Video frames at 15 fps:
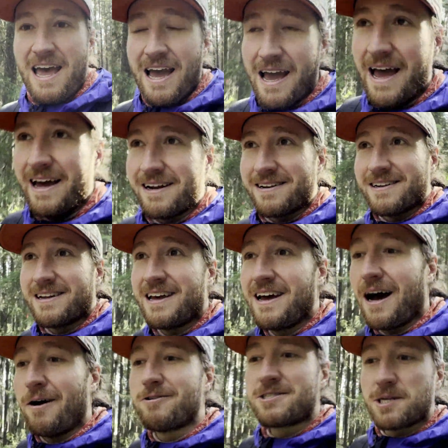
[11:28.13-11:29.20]
And
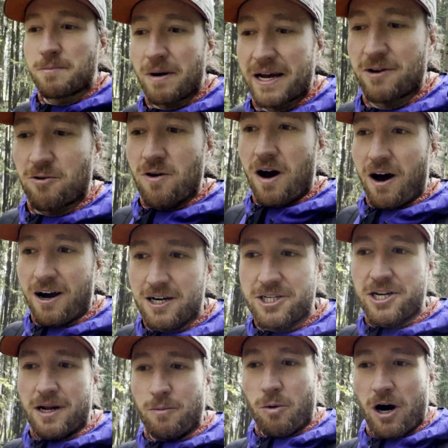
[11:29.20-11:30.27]
I was in my garage
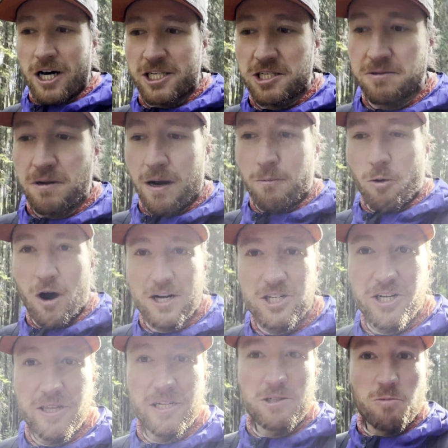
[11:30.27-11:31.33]
and I'm
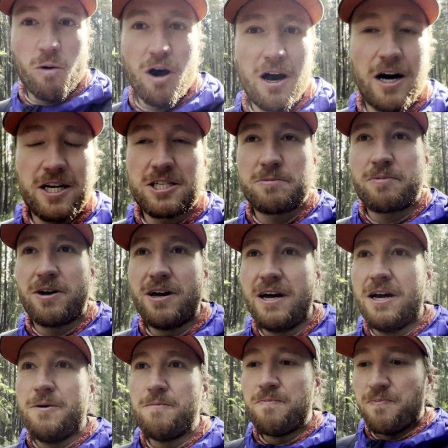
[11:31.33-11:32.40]
watching this wasp
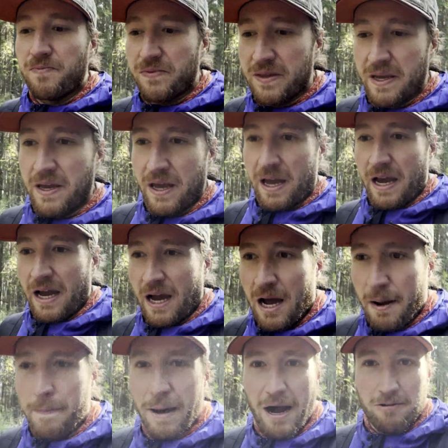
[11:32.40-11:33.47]

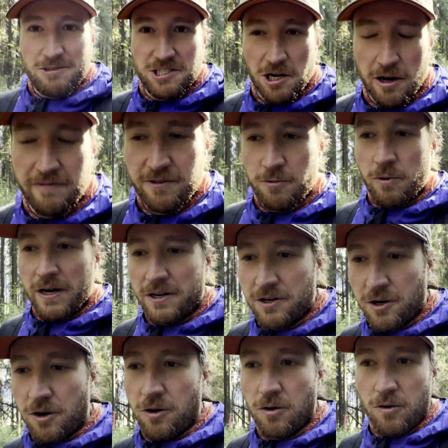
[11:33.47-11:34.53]
bounce off the
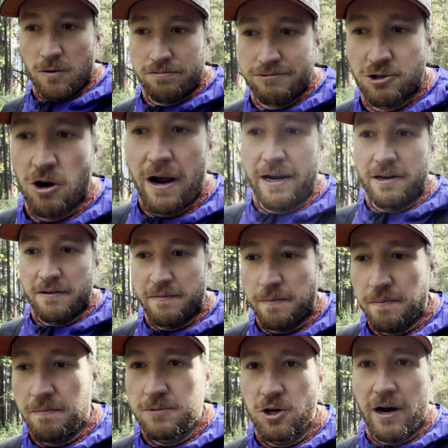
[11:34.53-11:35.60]
window, trying
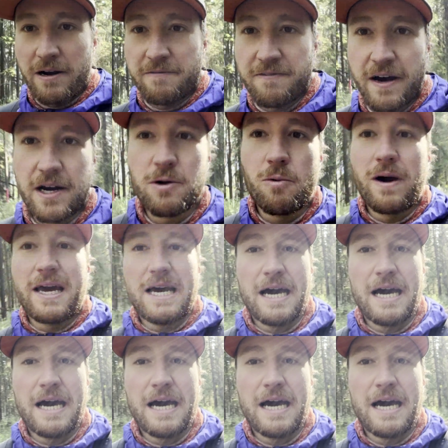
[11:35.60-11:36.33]
to find a way